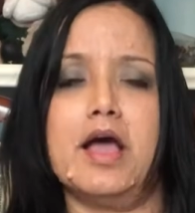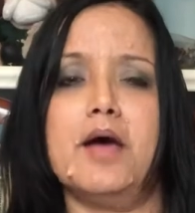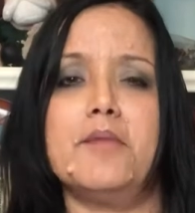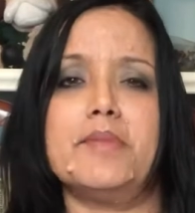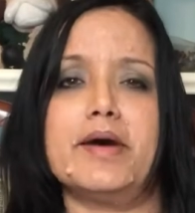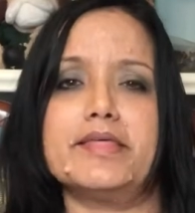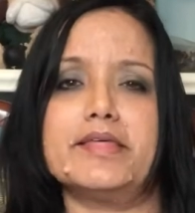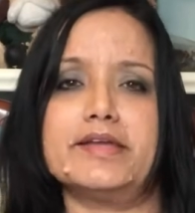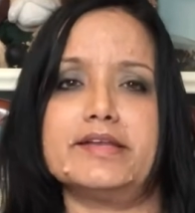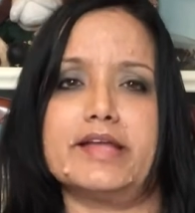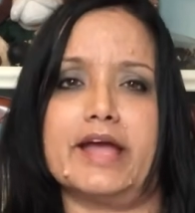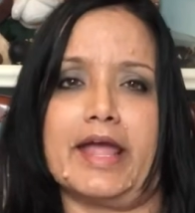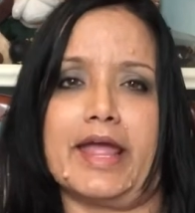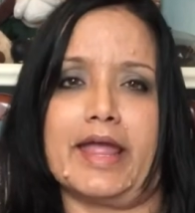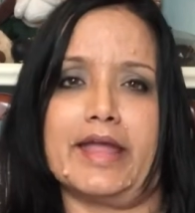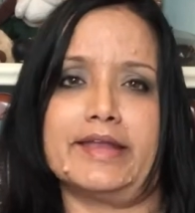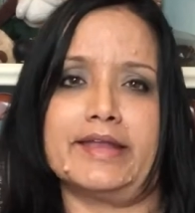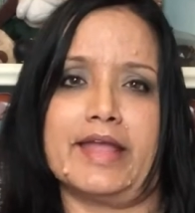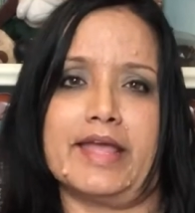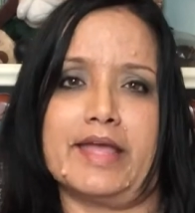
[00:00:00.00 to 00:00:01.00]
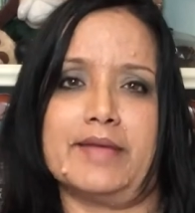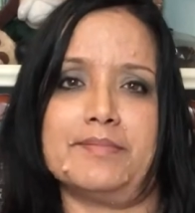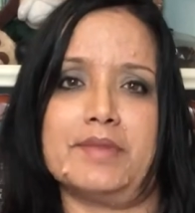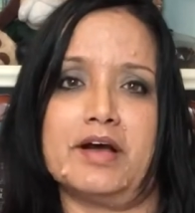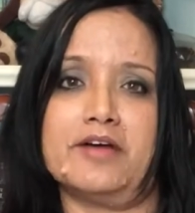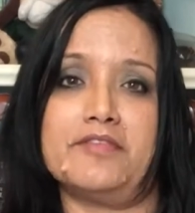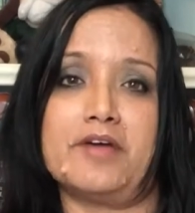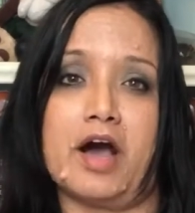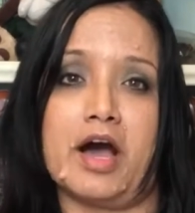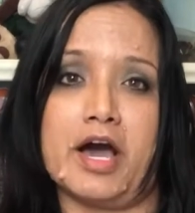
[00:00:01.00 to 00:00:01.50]
by the name
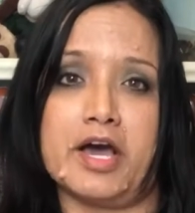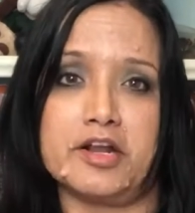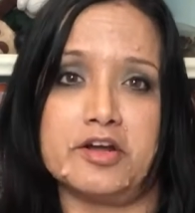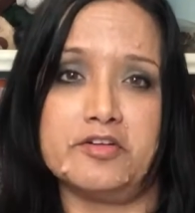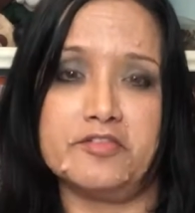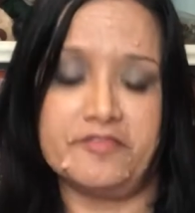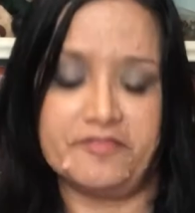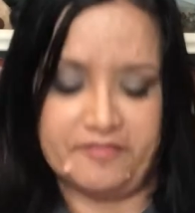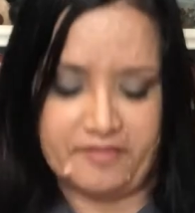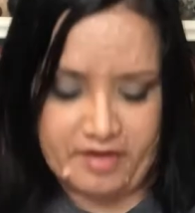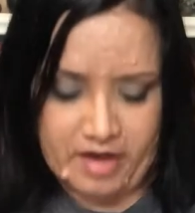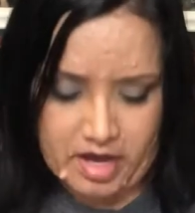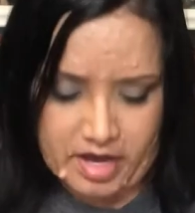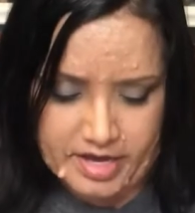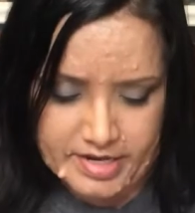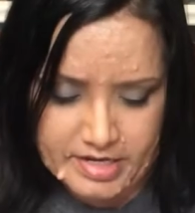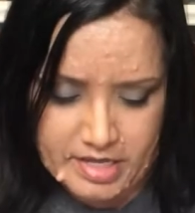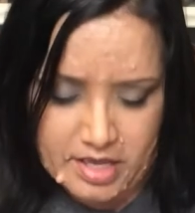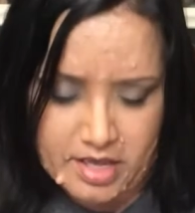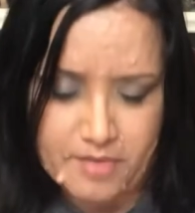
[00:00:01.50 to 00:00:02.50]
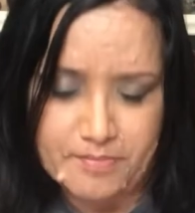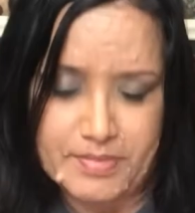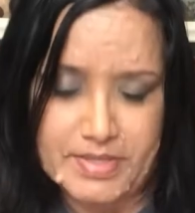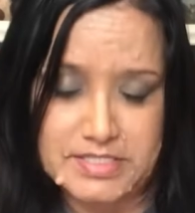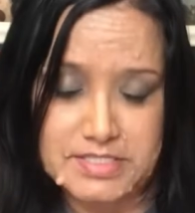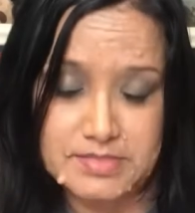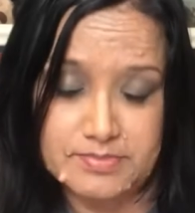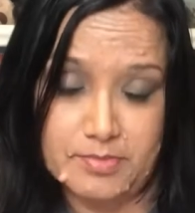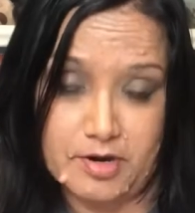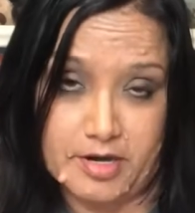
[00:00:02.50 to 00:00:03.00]
of Otto von
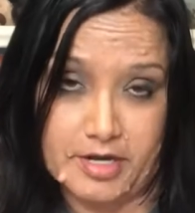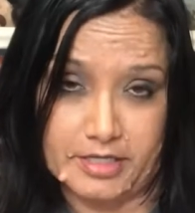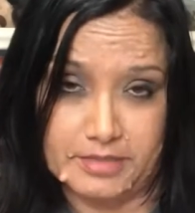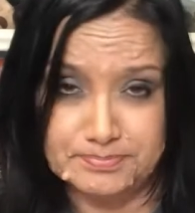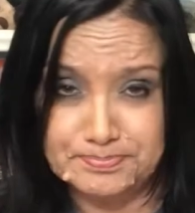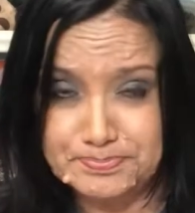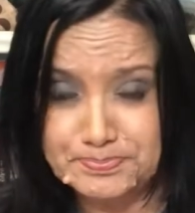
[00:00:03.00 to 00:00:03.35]
Bismarck?